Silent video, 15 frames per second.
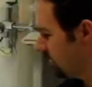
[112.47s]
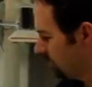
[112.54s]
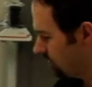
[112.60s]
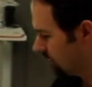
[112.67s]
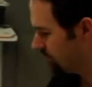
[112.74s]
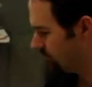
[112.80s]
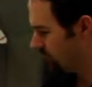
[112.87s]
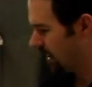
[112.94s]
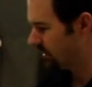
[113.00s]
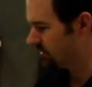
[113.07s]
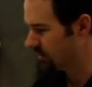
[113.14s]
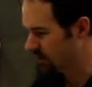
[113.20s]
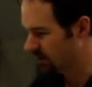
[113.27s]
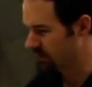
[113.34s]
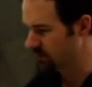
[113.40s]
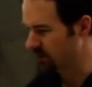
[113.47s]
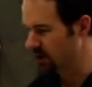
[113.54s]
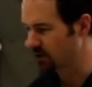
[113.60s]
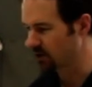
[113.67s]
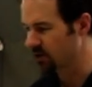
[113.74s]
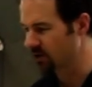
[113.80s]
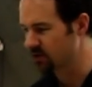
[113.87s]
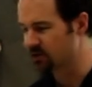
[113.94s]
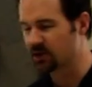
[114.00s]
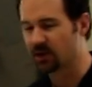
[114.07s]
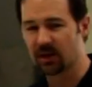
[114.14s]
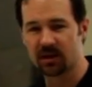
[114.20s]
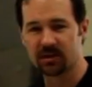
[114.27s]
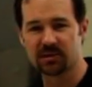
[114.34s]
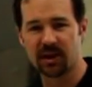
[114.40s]
it would basically mean that the
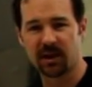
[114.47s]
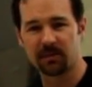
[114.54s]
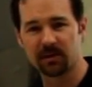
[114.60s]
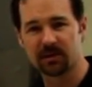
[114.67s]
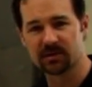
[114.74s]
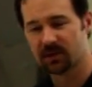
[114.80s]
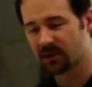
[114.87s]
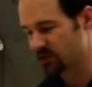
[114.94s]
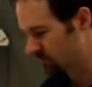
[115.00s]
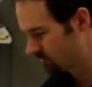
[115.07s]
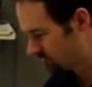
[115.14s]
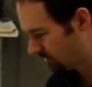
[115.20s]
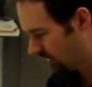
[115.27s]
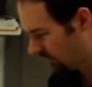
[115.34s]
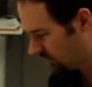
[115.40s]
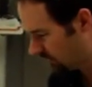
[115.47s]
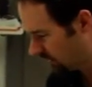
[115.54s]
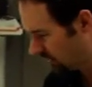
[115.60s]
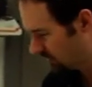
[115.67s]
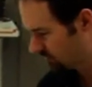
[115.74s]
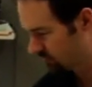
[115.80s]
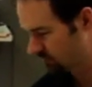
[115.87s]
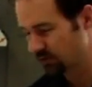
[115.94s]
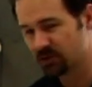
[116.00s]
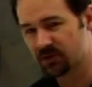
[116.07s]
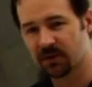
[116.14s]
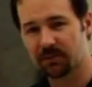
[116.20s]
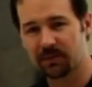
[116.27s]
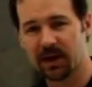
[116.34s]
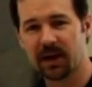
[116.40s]
sliding table is not travelling true
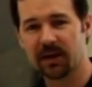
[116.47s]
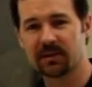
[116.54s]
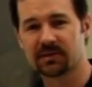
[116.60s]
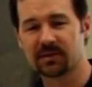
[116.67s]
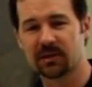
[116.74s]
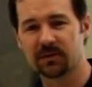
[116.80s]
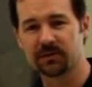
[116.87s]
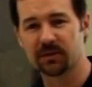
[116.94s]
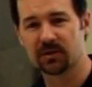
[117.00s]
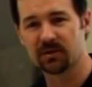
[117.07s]
to the blade itself.